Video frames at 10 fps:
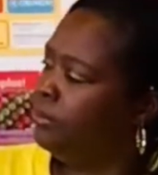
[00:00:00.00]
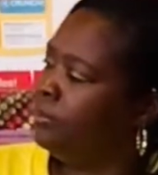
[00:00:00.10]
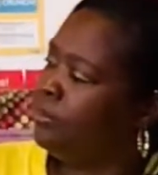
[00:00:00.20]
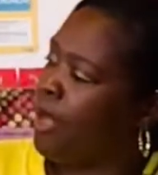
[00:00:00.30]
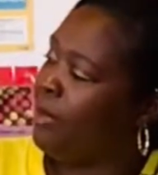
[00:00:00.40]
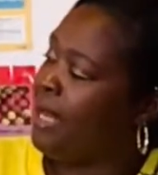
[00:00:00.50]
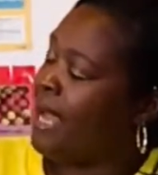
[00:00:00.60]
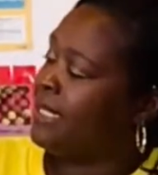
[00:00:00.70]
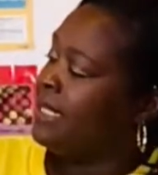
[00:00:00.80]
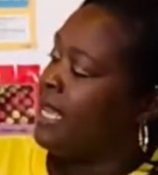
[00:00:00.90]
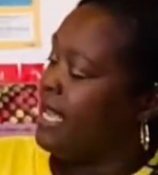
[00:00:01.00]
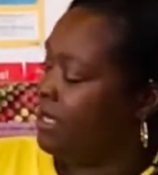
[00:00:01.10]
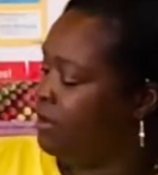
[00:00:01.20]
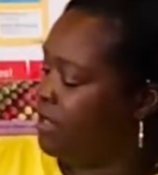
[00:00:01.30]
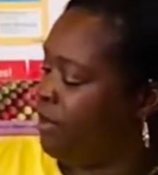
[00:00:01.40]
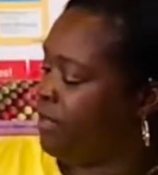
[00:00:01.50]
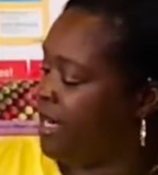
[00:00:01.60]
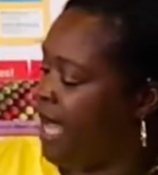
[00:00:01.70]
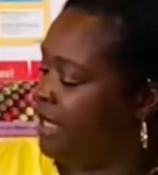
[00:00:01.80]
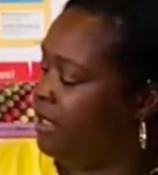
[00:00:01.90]
I mean, I see something that
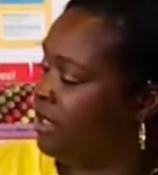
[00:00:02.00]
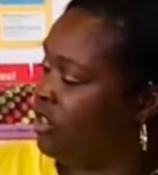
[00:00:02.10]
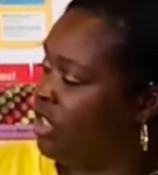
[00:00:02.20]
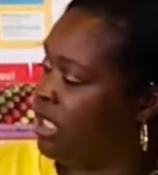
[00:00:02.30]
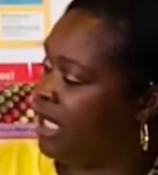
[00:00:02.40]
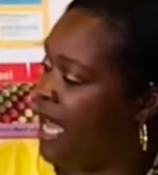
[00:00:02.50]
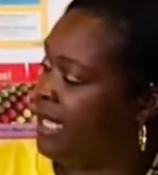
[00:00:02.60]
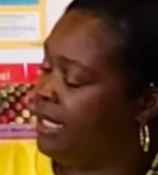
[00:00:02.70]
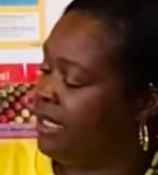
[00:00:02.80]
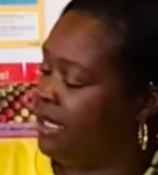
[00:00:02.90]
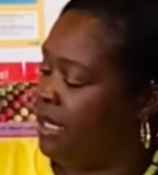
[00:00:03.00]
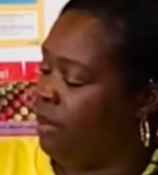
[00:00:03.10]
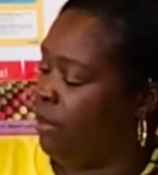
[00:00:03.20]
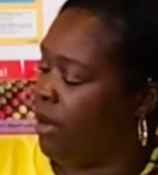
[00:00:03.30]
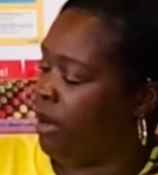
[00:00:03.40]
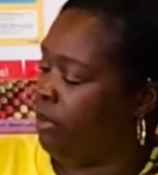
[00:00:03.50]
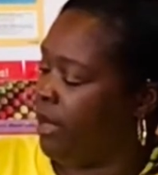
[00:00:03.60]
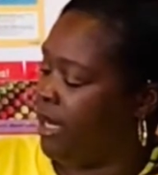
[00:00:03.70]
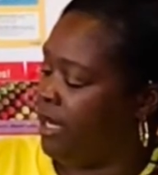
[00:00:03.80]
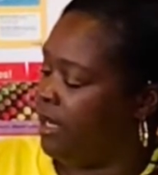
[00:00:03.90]
looks just like this number, but
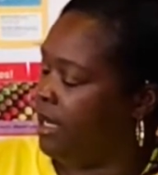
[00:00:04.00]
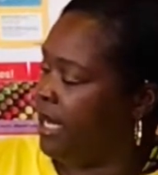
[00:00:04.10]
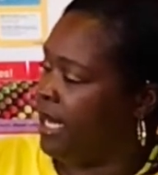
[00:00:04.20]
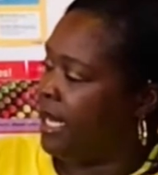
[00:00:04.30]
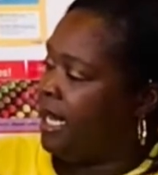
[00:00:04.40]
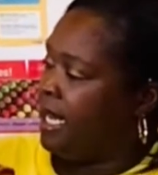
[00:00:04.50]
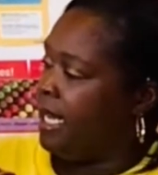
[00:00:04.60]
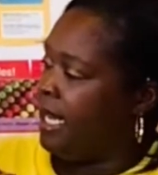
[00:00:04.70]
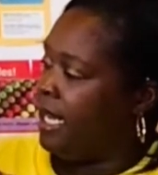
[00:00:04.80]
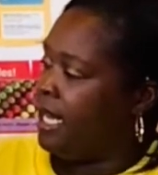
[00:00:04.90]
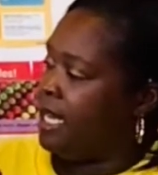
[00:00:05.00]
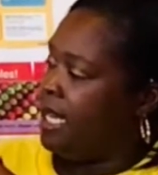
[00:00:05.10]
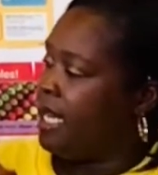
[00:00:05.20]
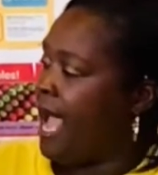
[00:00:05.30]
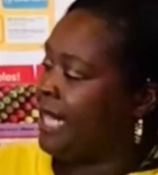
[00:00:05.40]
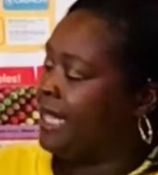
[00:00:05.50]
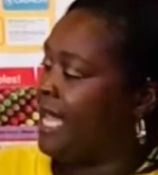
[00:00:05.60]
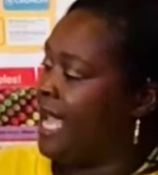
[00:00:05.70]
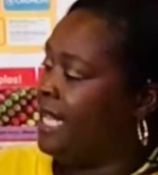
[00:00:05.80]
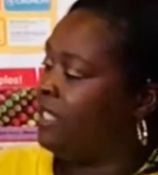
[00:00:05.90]
at the
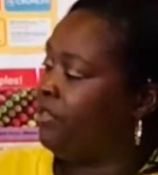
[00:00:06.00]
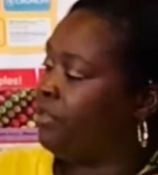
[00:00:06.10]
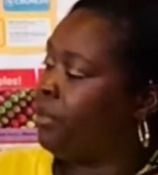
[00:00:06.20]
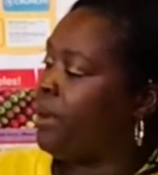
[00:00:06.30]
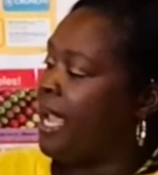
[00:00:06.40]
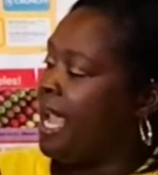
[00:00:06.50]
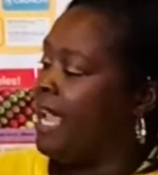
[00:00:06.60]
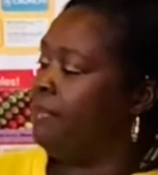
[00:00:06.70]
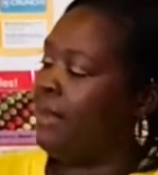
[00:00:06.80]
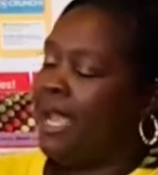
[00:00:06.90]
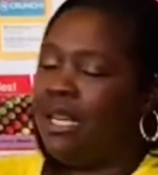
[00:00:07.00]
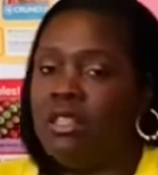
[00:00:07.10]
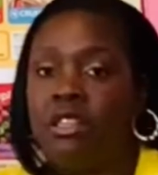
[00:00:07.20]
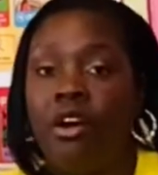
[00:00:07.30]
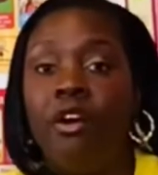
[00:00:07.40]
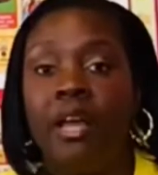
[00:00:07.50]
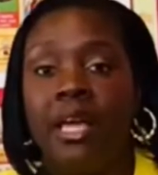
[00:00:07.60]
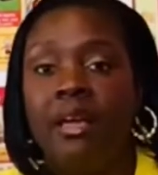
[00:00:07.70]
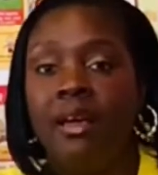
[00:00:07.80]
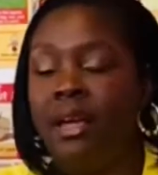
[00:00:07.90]
end of 3, it made it 30.
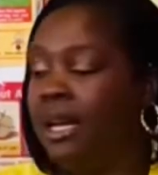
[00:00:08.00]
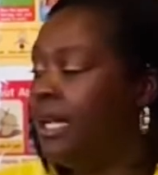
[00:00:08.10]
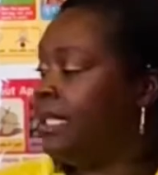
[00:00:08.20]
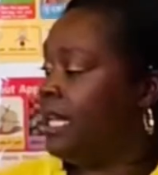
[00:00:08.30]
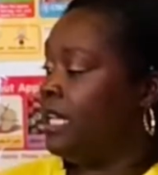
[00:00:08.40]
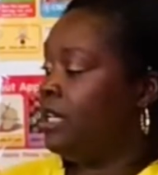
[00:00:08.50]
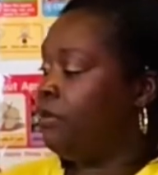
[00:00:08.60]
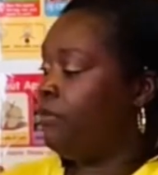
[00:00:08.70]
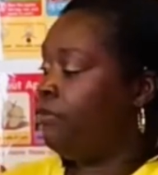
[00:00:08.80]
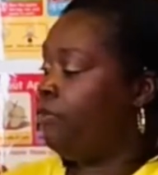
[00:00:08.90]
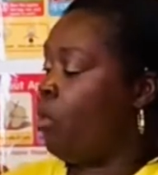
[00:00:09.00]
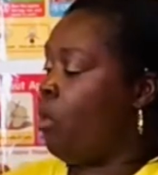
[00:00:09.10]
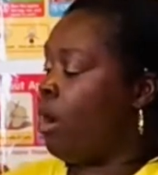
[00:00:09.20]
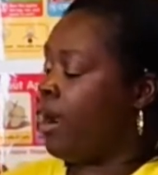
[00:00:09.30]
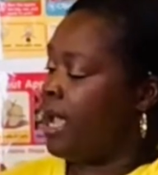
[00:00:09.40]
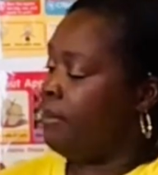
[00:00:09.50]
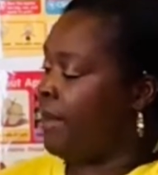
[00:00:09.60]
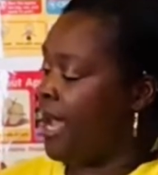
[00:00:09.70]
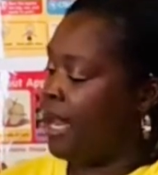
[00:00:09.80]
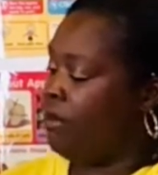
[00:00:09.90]
And at the end of 4, it made
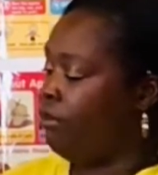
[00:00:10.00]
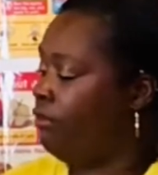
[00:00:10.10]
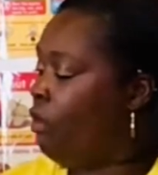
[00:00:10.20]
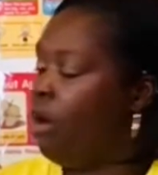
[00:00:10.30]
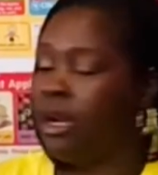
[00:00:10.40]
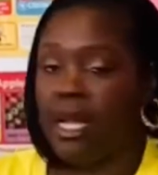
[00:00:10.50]
it 40.